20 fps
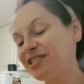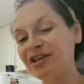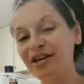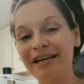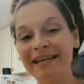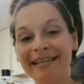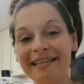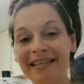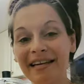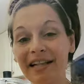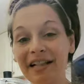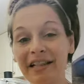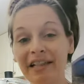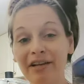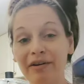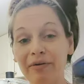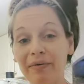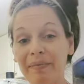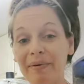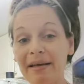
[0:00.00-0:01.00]
just a
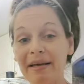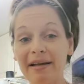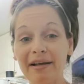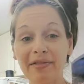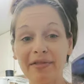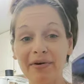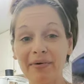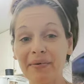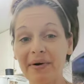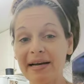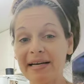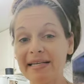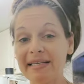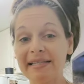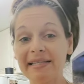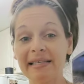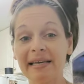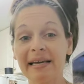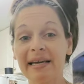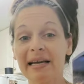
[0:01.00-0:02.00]
little bit.
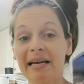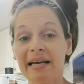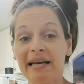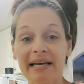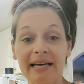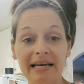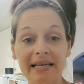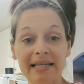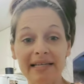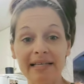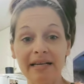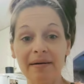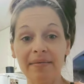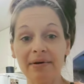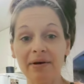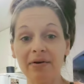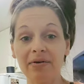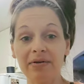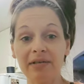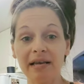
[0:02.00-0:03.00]
Otherwise, his
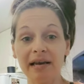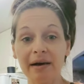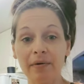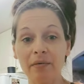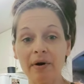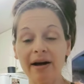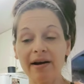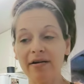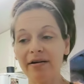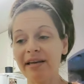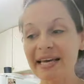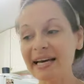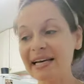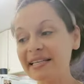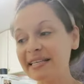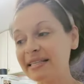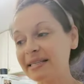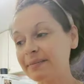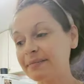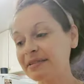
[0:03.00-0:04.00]
tummy goes haywire. He
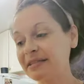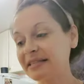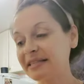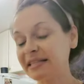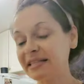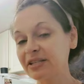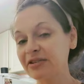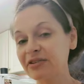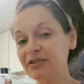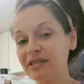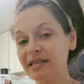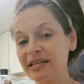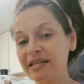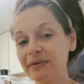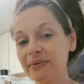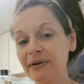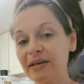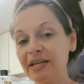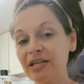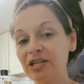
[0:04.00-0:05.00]
has some of these little
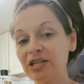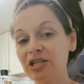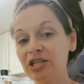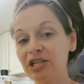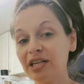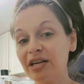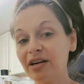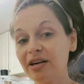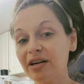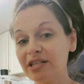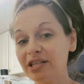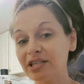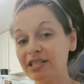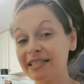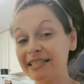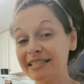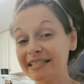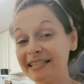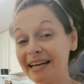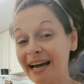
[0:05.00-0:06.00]
things we can cheat on
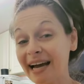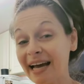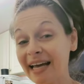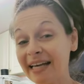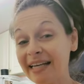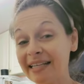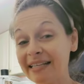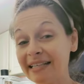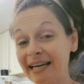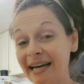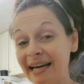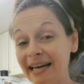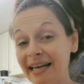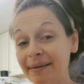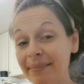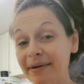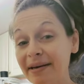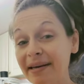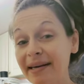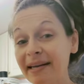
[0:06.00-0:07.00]
just a tiny,
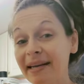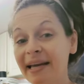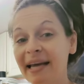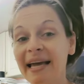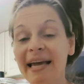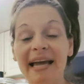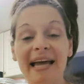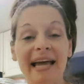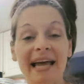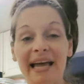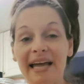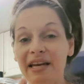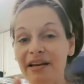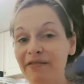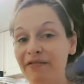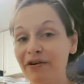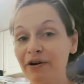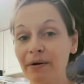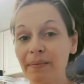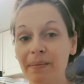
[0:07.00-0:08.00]
tiny bit. And
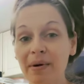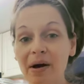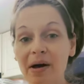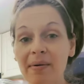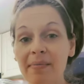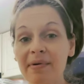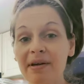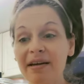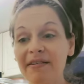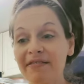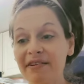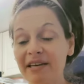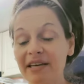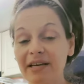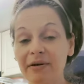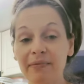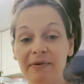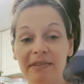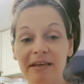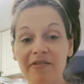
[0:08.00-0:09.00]
if you're a mom of a
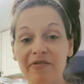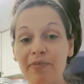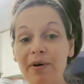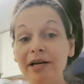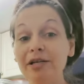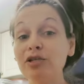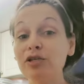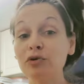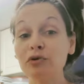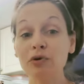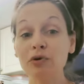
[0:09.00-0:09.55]
kid with F-pies, you